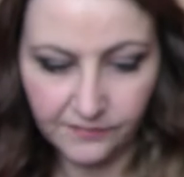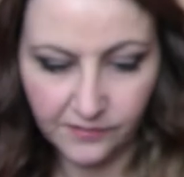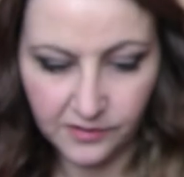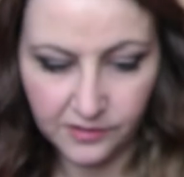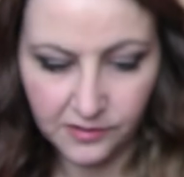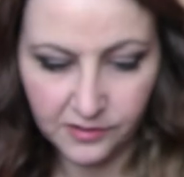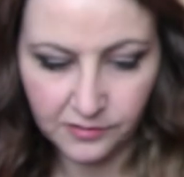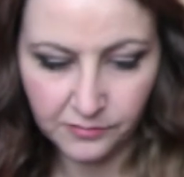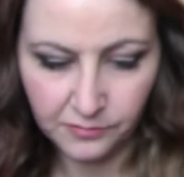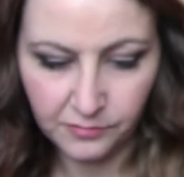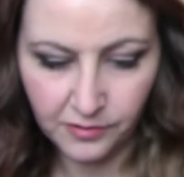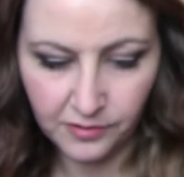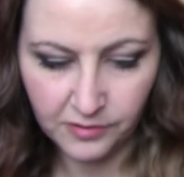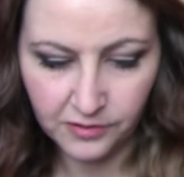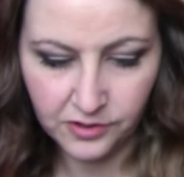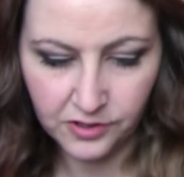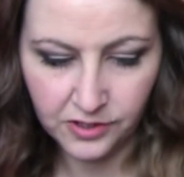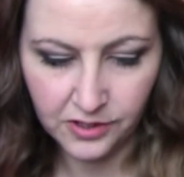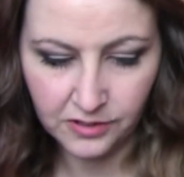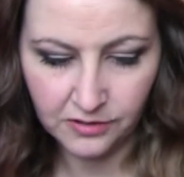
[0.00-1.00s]
if I
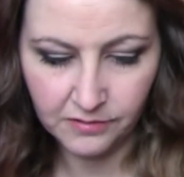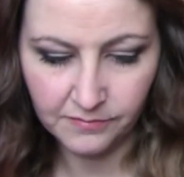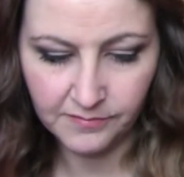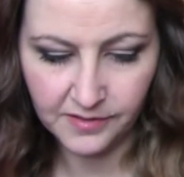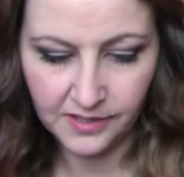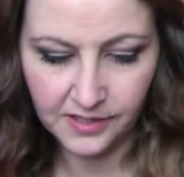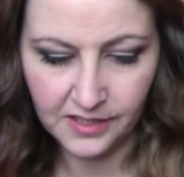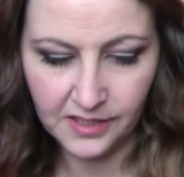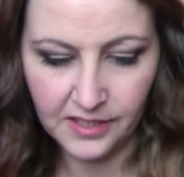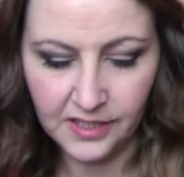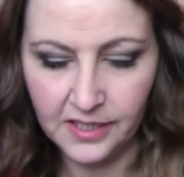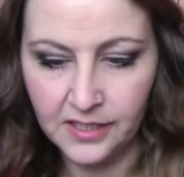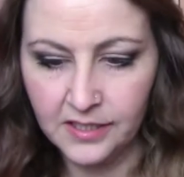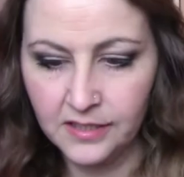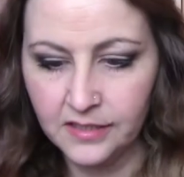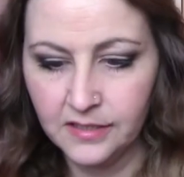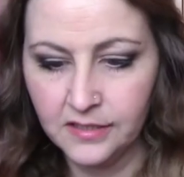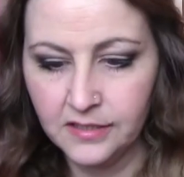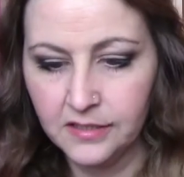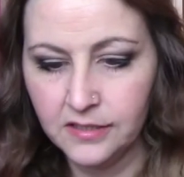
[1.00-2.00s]
swatch it on my
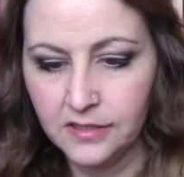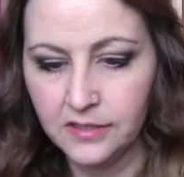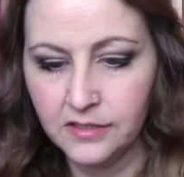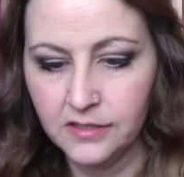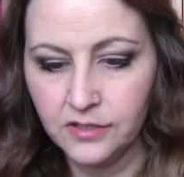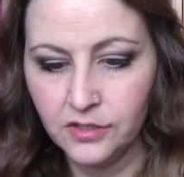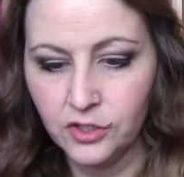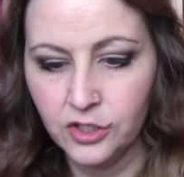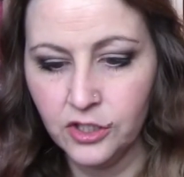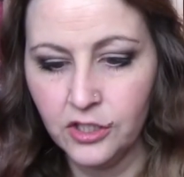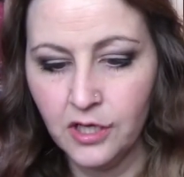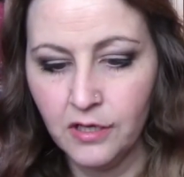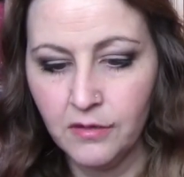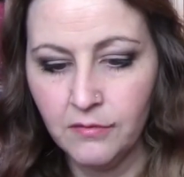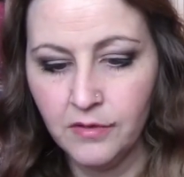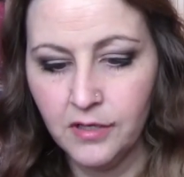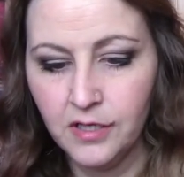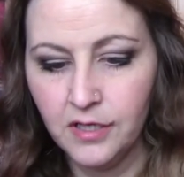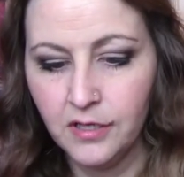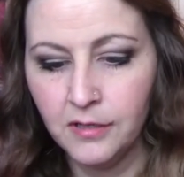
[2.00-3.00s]
hand to show
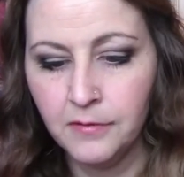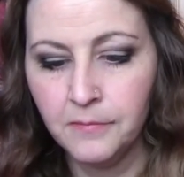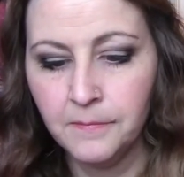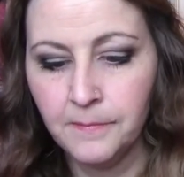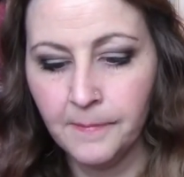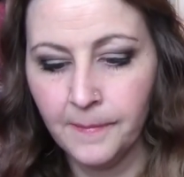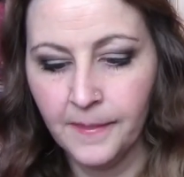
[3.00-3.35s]
you,